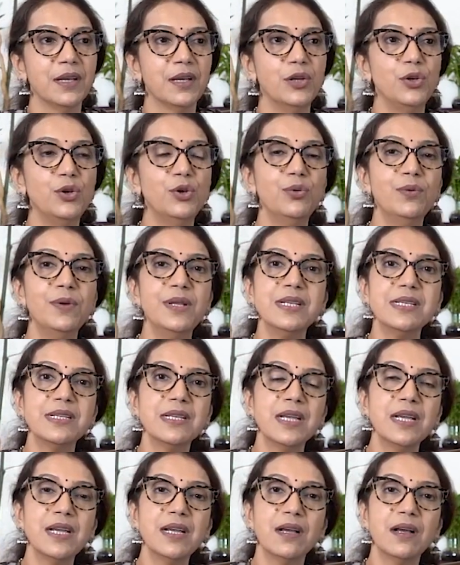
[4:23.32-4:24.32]
You will
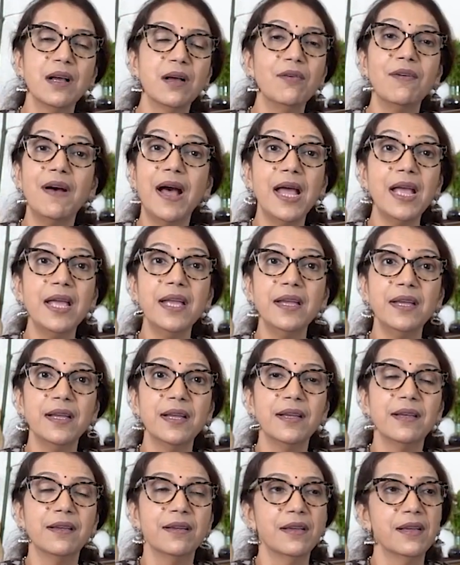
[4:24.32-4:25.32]
say, why?
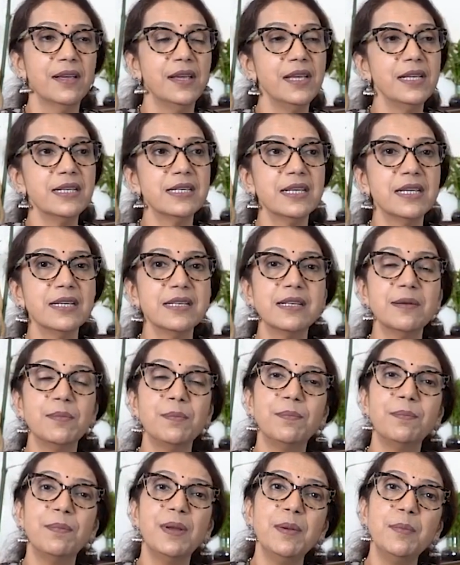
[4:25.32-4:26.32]
He says the
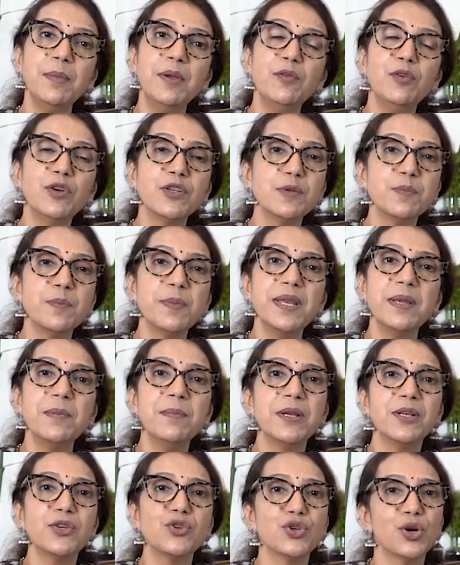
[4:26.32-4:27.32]
baby was
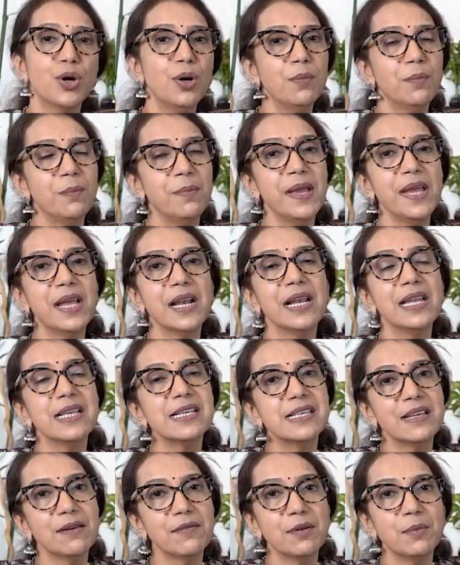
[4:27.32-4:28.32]
premature, barely
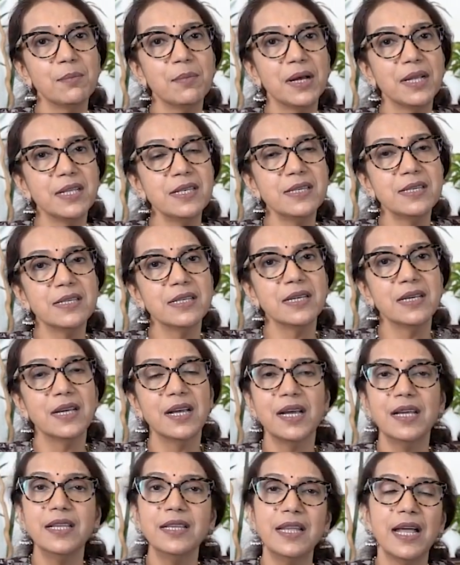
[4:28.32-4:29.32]
7 months,
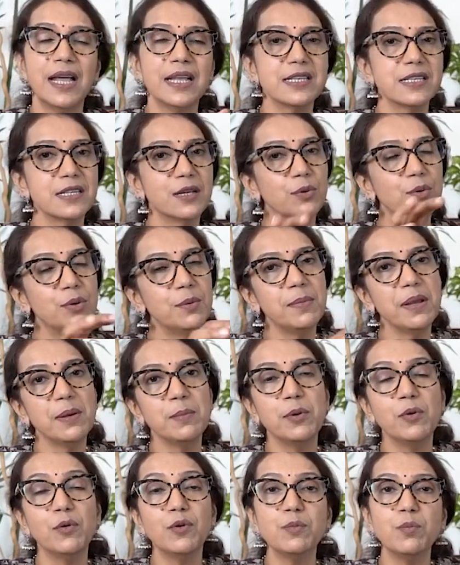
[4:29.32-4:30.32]
and that's how the
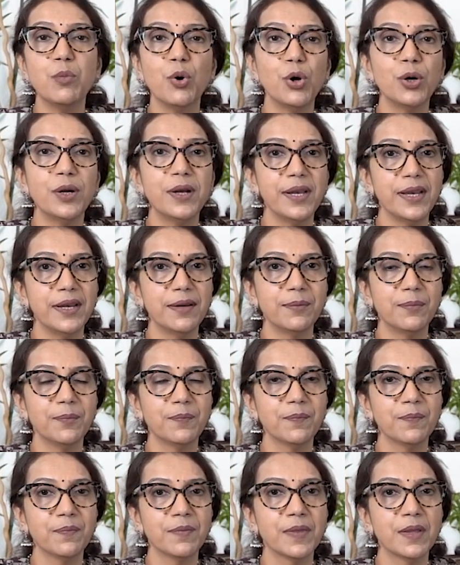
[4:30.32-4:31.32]
baby was born dead.
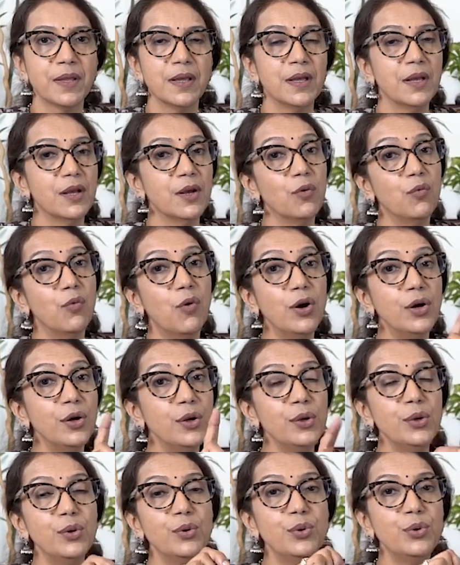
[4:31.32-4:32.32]
What
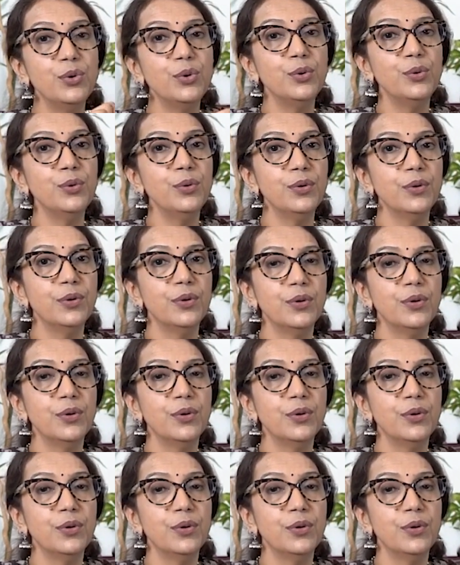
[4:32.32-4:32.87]
do?